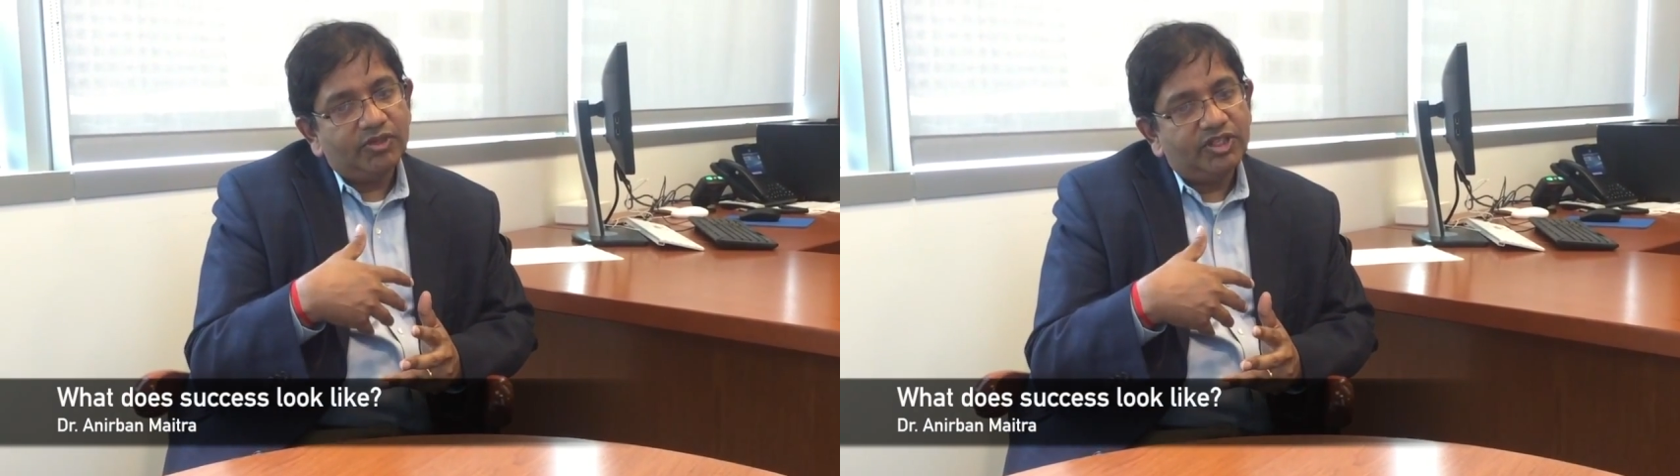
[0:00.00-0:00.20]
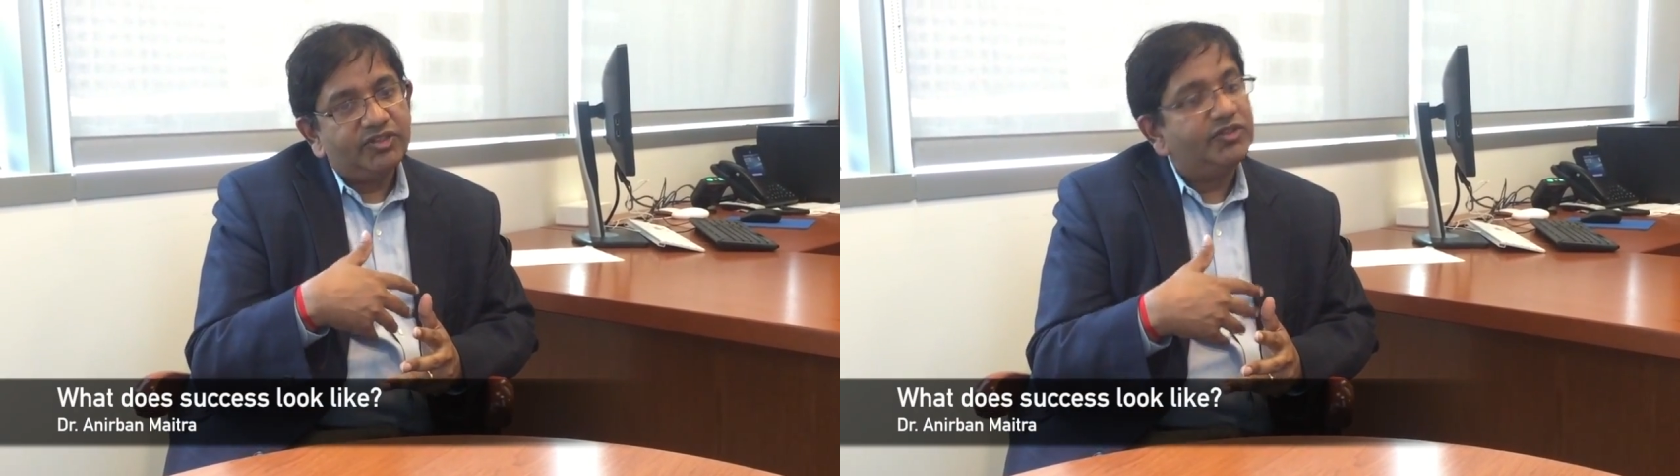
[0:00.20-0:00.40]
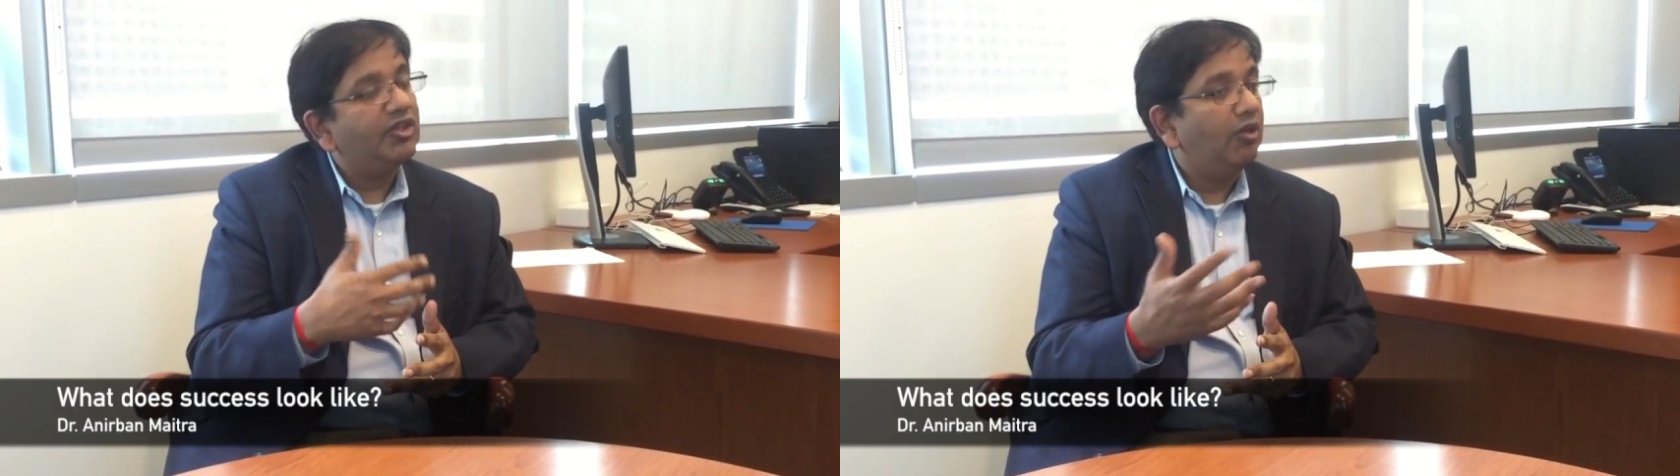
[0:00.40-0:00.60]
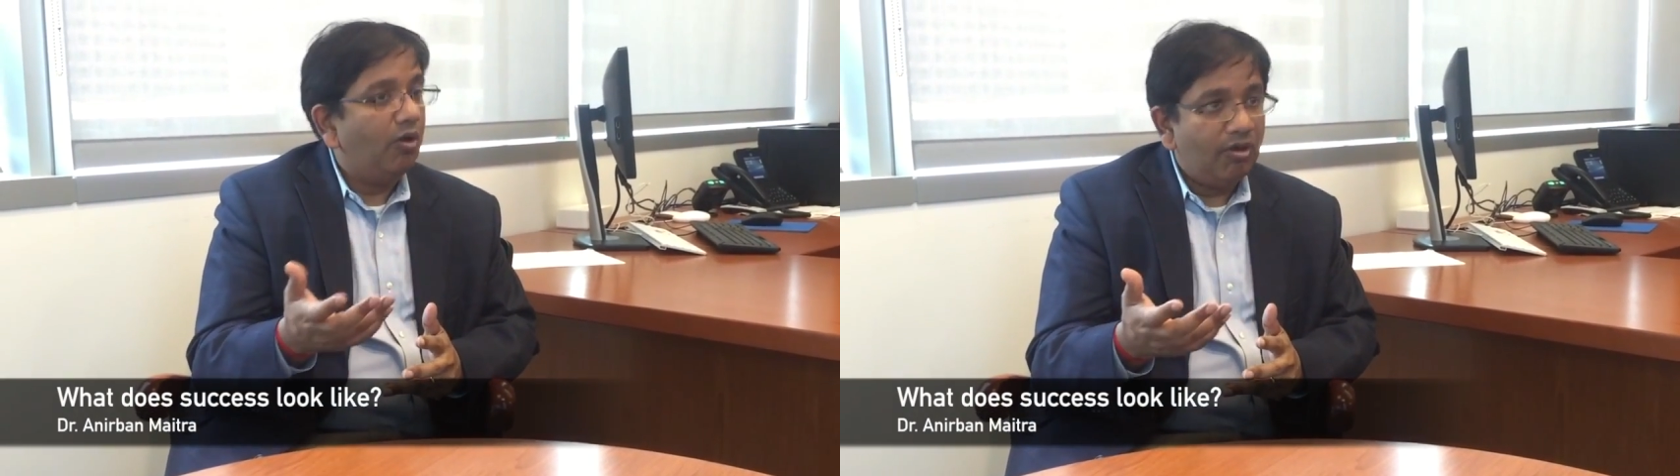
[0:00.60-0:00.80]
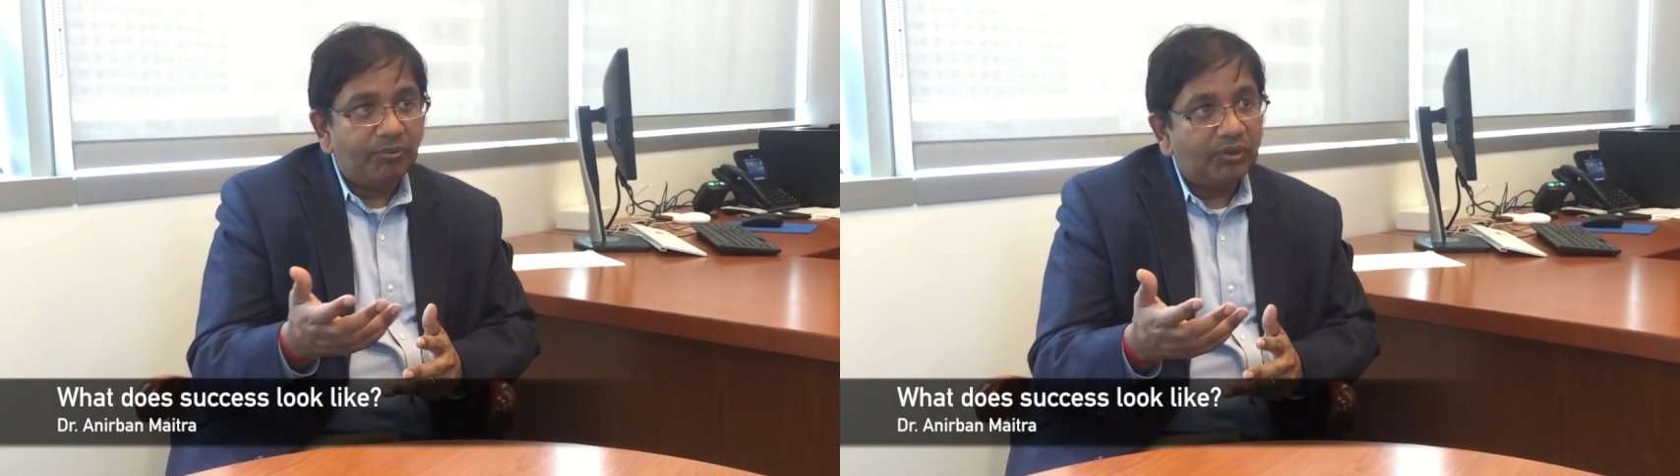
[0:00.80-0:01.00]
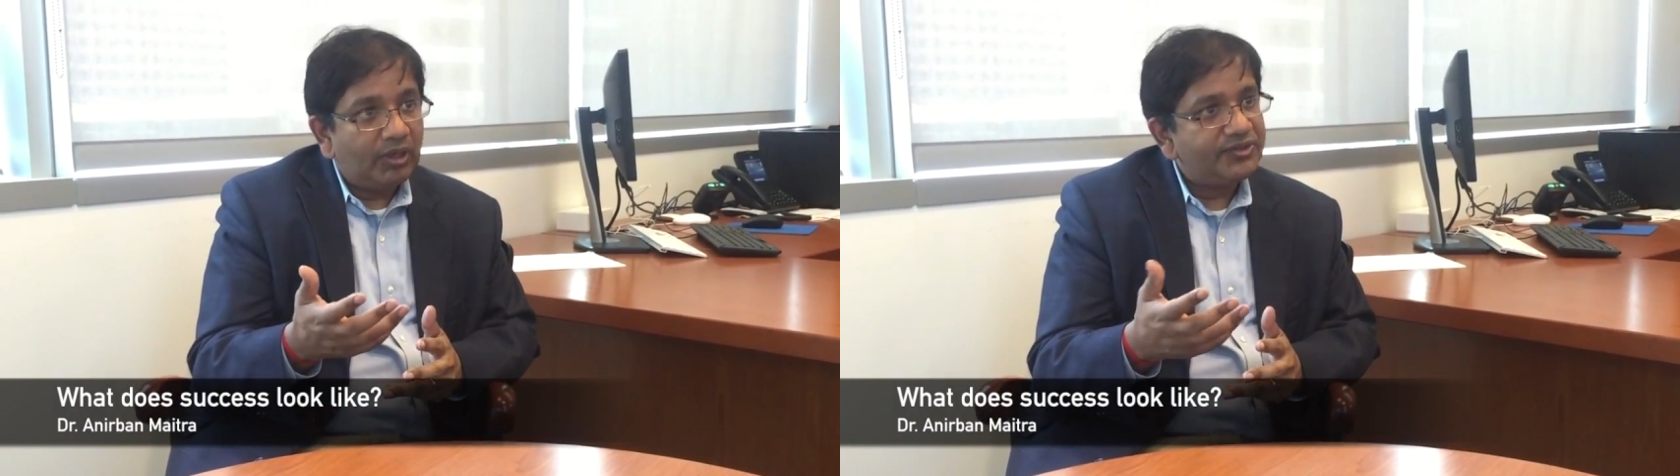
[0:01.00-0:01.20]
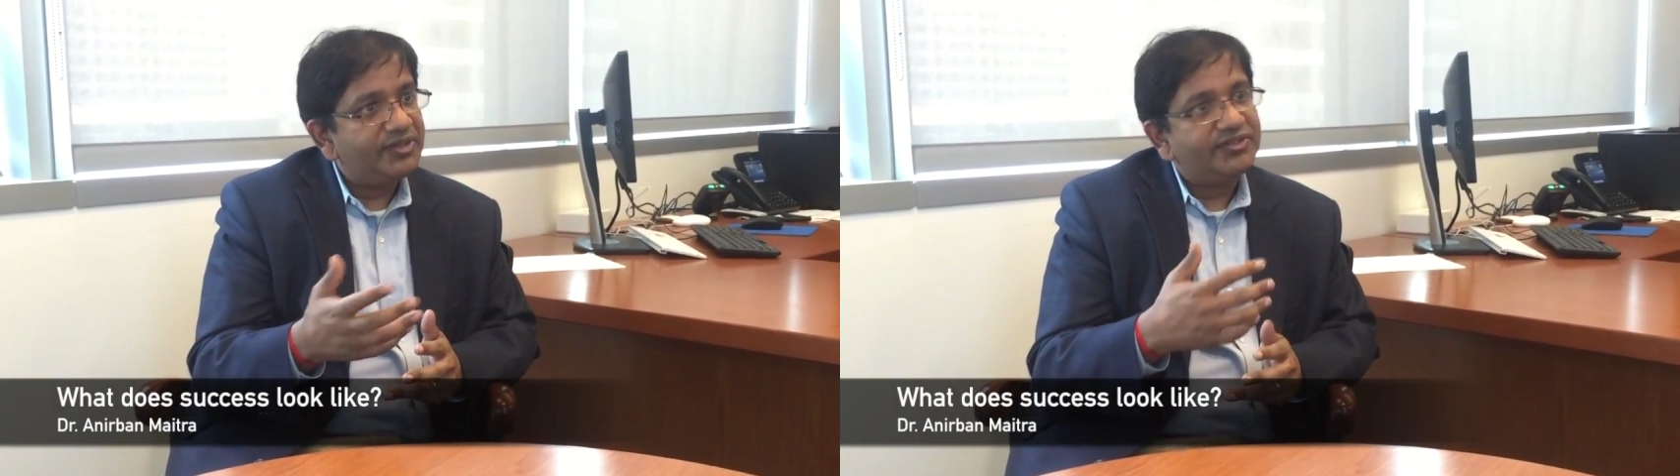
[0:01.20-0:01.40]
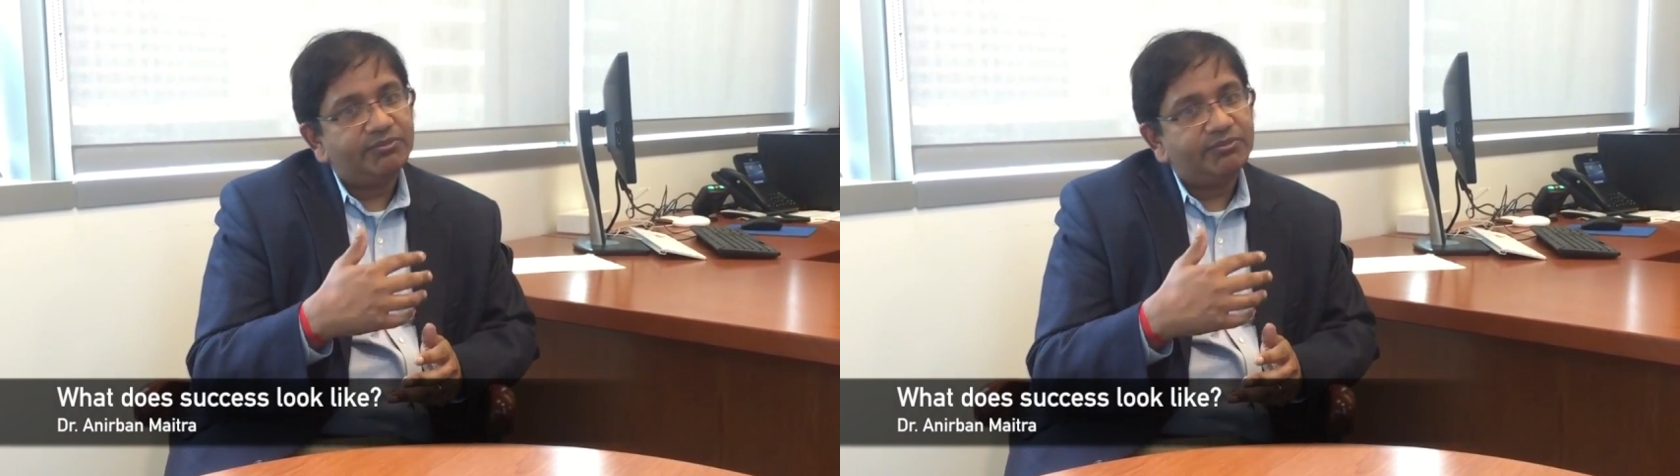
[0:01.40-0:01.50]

this is a long process,